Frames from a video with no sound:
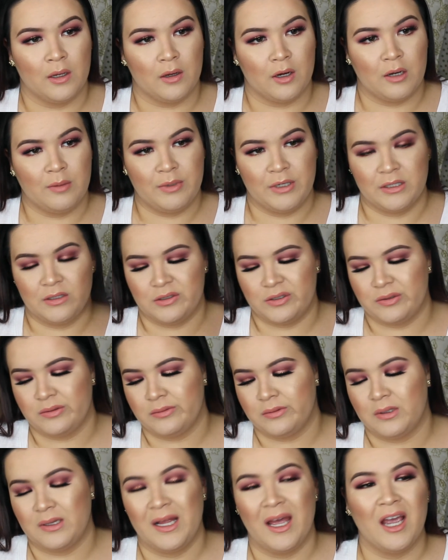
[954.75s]
garbage.
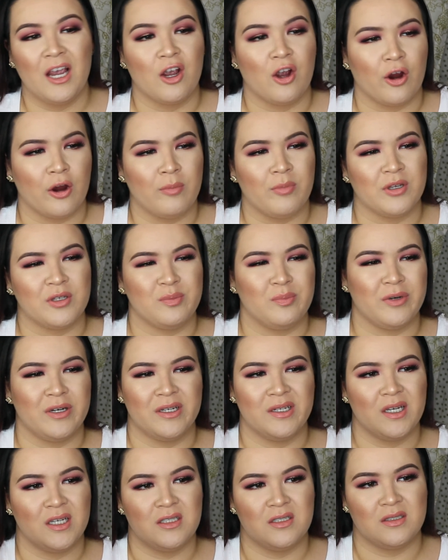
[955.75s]
Not garbage,
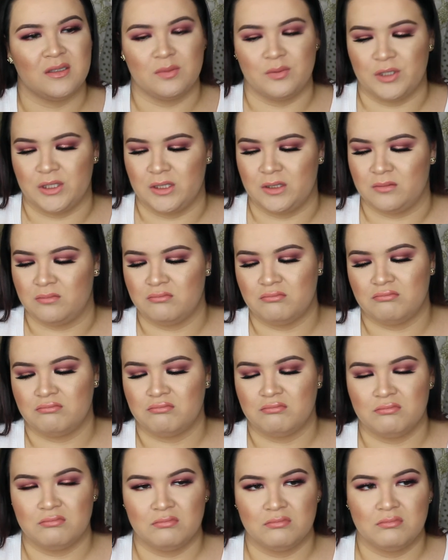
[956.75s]
but I just wouldn't.
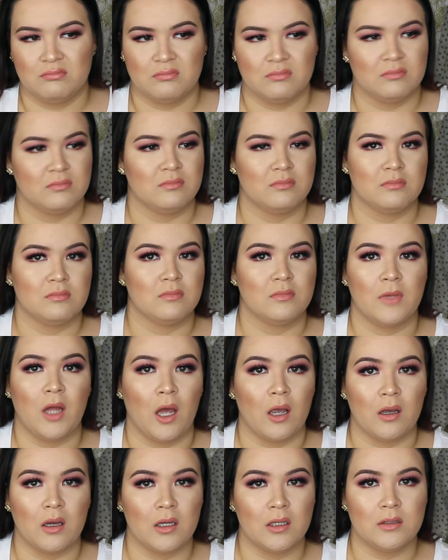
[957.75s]

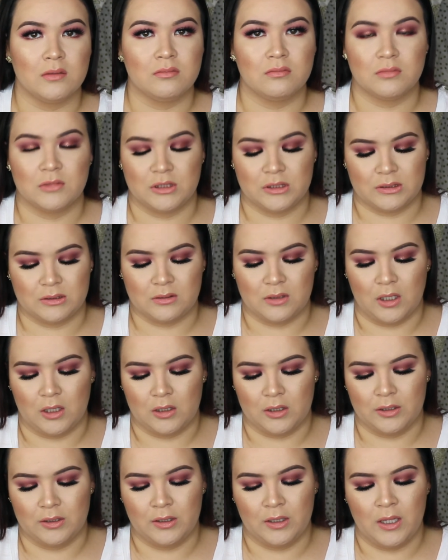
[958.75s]
Not good. Just
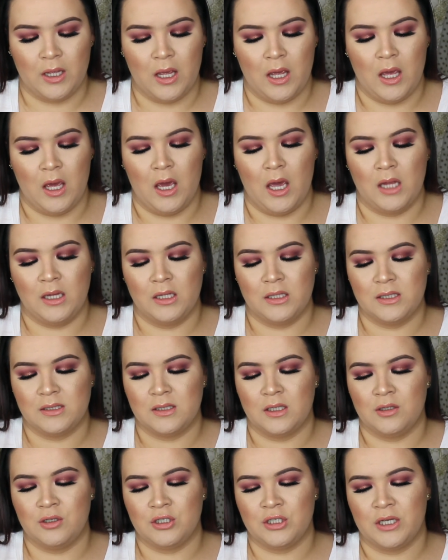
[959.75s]
not good. And then this other